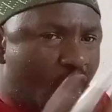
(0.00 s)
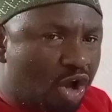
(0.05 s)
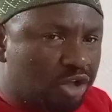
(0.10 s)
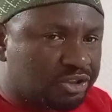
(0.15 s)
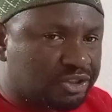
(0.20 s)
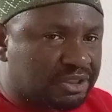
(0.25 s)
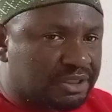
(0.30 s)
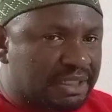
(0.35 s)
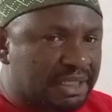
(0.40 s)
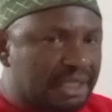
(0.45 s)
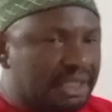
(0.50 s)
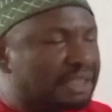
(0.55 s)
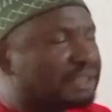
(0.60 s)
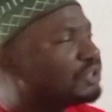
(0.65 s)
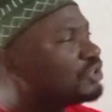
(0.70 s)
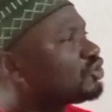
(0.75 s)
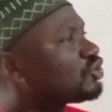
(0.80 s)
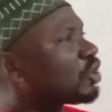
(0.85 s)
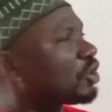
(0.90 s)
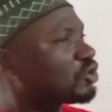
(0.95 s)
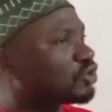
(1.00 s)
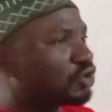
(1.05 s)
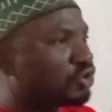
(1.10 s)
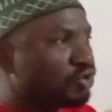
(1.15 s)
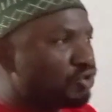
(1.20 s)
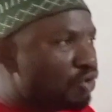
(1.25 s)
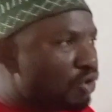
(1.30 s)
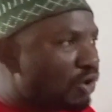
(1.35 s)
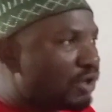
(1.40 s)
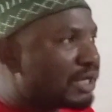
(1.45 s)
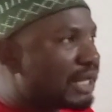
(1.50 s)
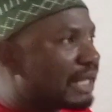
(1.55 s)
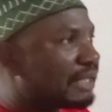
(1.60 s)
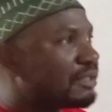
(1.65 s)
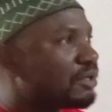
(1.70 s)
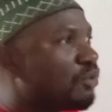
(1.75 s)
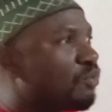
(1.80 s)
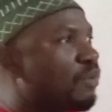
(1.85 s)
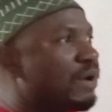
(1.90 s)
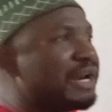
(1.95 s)
words. Just know
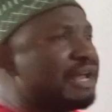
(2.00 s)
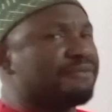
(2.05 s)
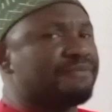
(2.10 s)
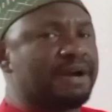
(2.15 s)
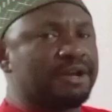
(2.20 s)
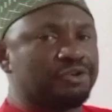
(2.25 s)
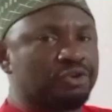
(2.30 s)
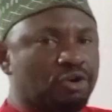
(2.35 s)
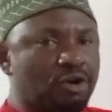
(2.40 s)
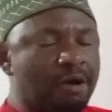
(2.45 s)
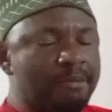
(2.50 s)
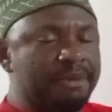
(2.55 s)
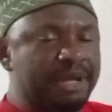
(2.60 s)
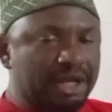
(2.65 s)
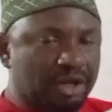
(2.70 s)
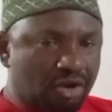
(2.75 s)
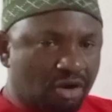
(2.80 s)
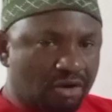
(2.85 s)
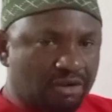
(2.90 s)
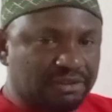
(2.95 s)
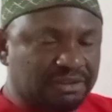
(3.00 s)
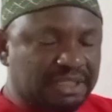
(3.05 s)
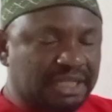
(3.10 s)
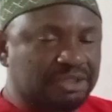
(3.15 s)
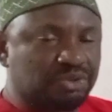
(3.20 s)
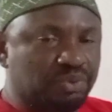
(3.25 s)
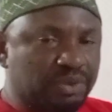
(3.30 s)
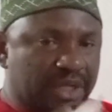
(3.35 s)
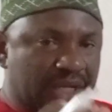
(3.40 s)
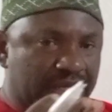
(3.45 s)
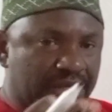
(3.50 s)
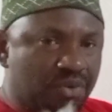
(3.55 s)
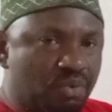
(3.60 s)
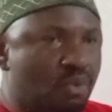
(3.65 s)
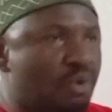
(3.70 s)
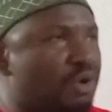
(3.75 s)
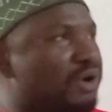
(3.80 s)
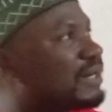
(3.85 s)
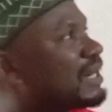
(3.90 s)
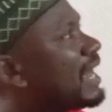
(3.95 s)
that whenever you come in contact with
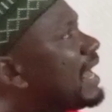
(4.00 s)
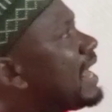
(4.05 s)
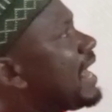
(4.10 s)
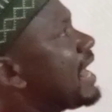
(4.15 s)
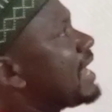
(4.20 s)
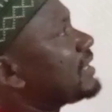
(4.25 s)
any word that